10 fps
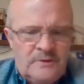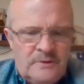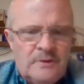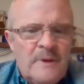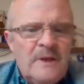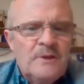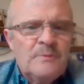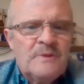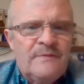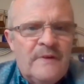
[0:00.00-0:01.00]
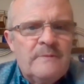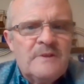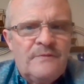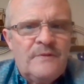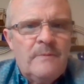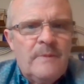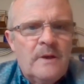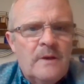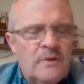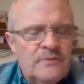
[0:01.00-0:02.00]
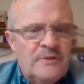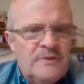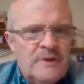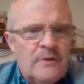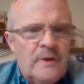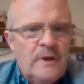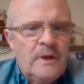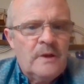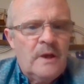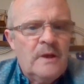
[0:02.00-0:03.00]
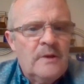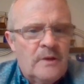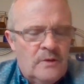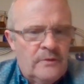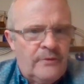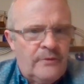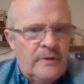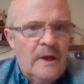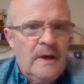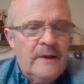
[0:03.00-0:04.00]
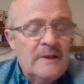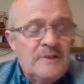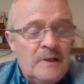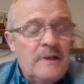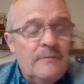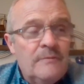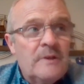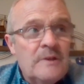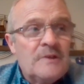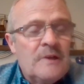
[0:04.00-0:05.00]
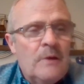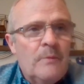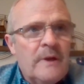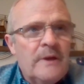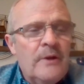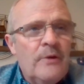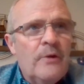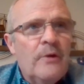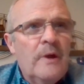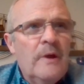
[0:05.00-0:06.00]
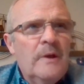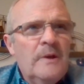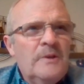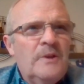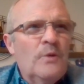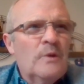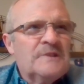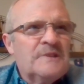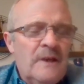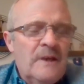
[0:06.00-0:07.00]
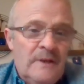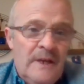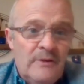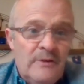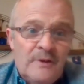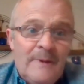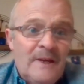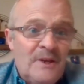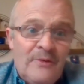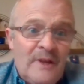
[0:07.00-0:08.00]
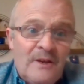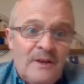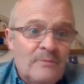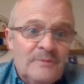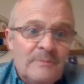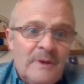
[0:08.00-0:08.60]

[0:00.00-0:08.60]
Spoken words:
to me, she was the finest female country singer in the country. And I still, even to this day, when I hear the old saying, hairs on the back of your neck come to my